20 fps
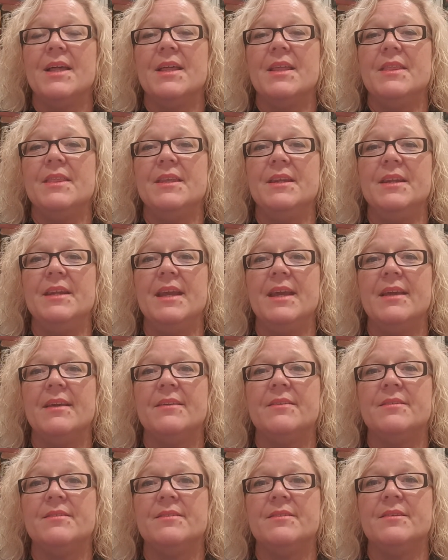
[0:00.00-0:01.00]
The
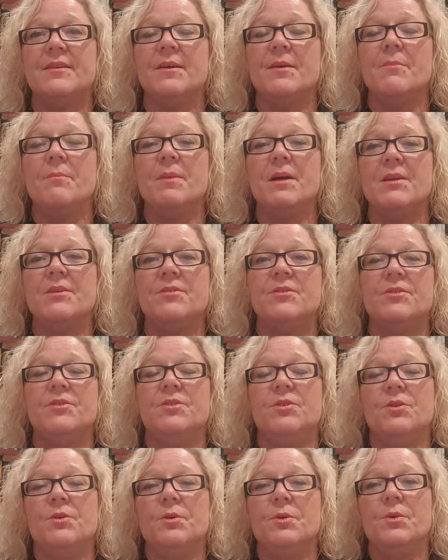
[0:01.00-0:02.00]
next must
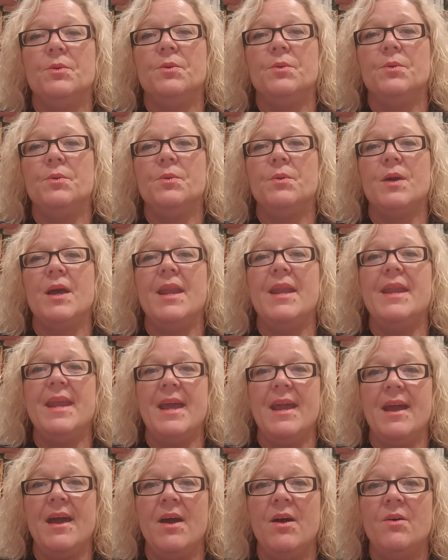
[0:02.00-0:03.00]
do
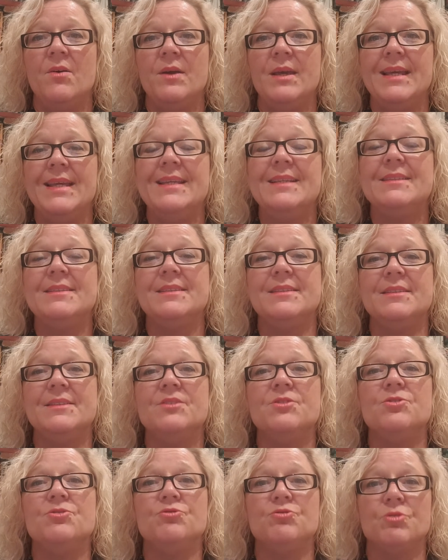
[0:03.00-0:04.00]
now is
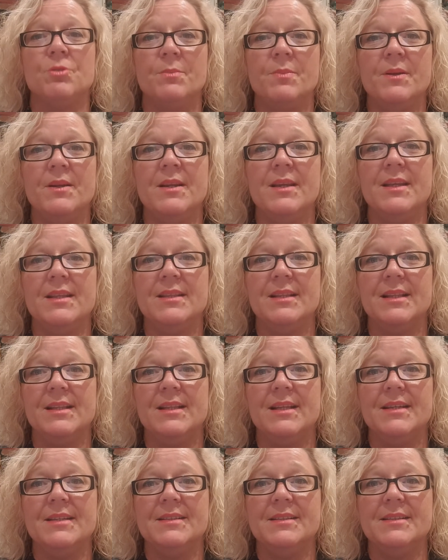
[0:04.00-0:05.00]
distributing the
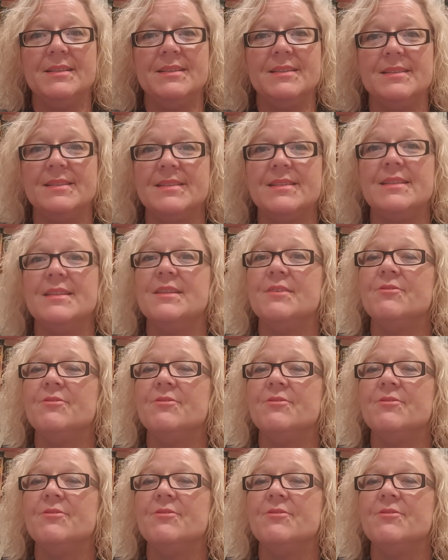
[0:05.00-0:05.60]
letters,